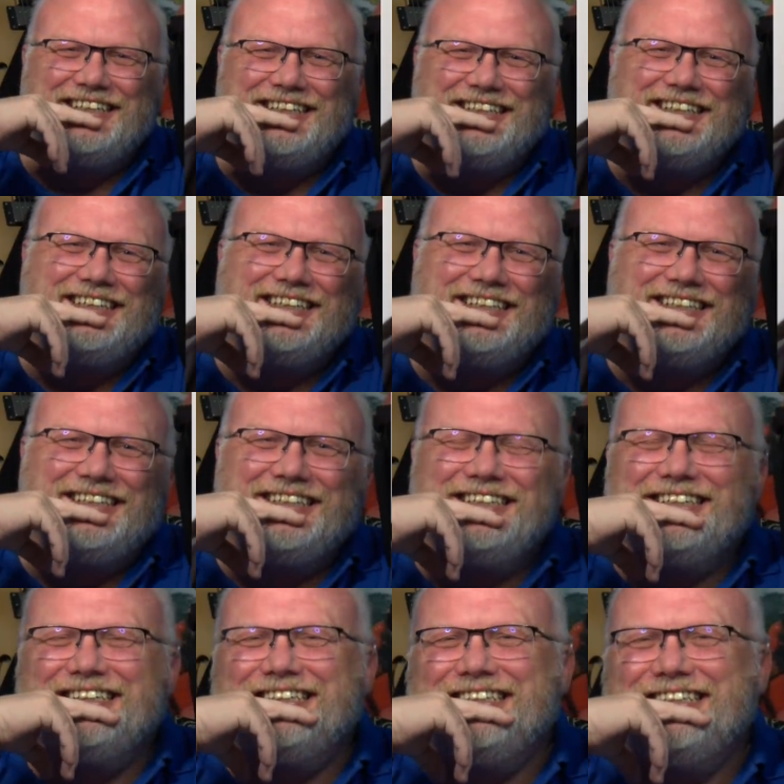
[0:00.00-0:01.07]

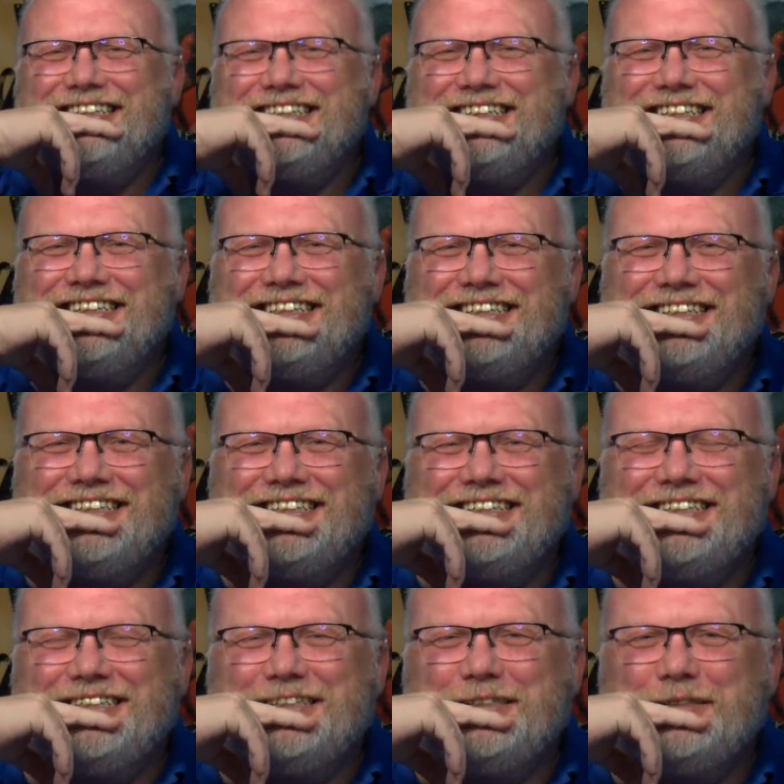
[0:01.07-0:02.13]

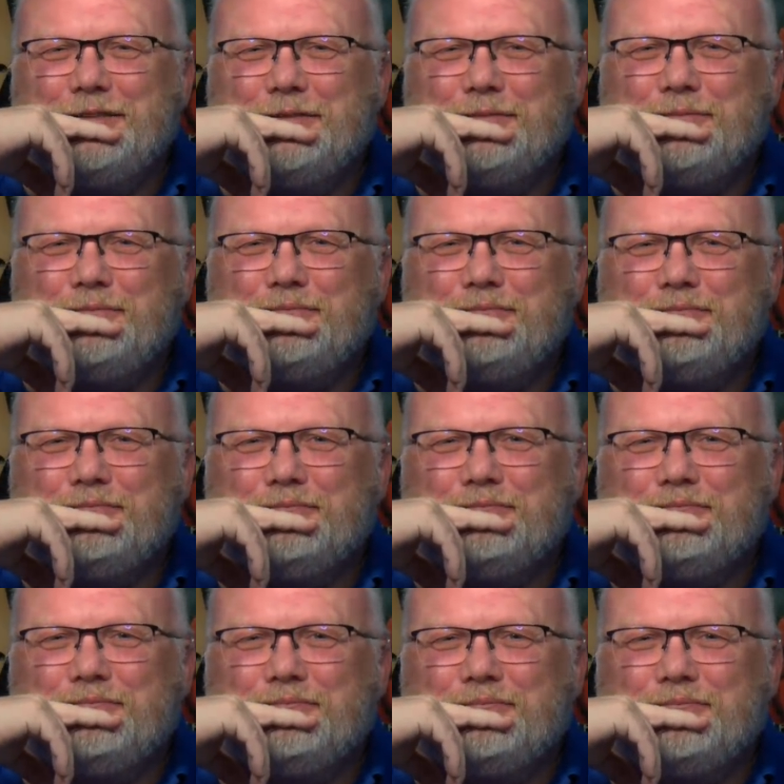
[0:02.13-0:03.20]

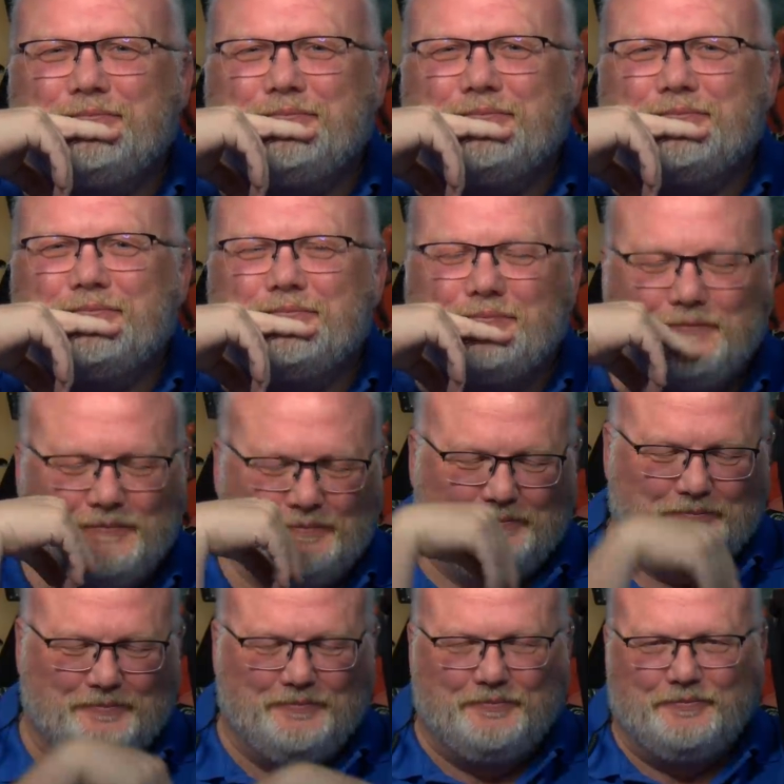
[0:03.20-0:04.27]

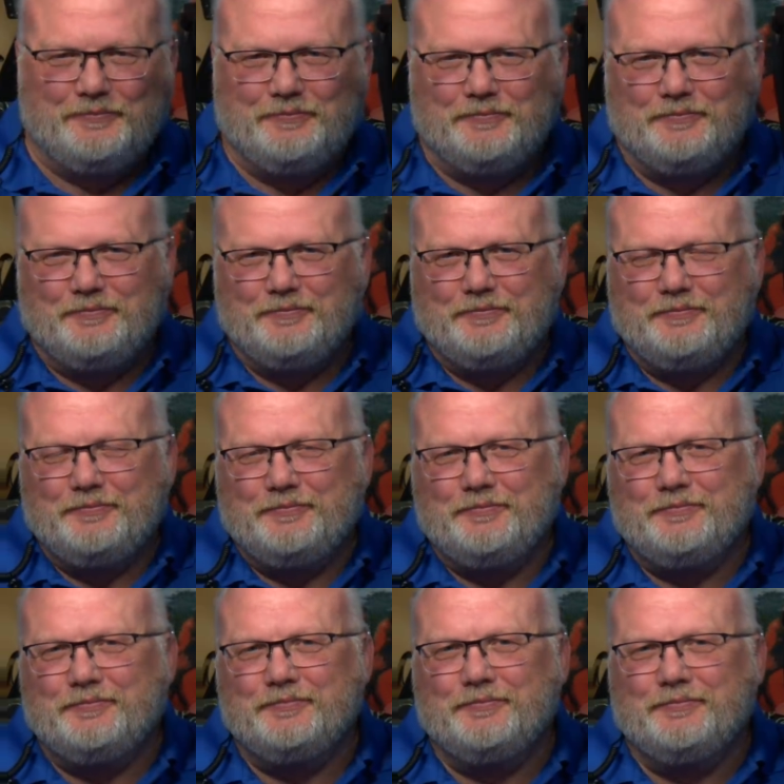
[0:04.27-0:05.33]

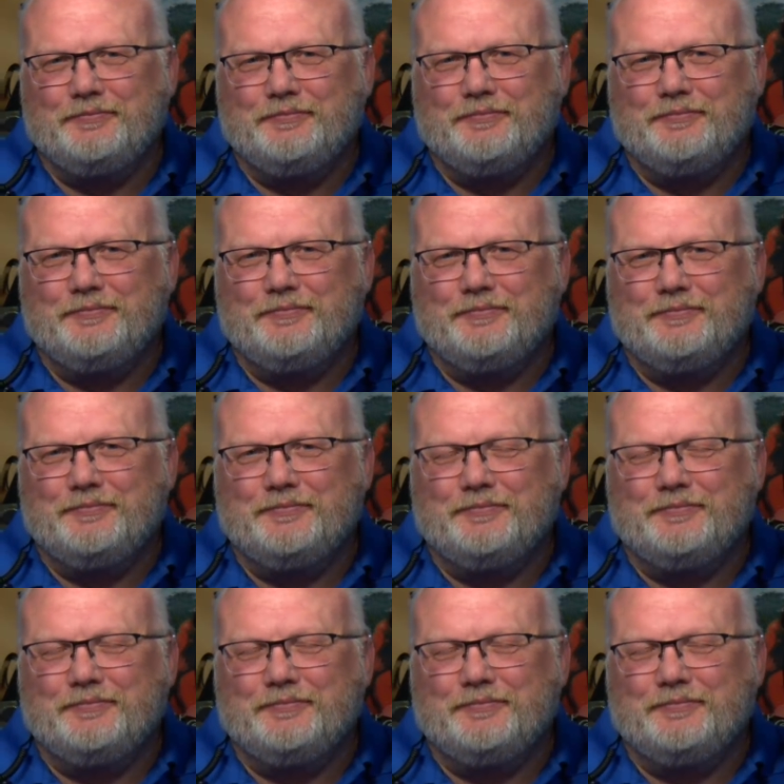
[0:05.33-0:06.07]
No words are spoken by the person on screen.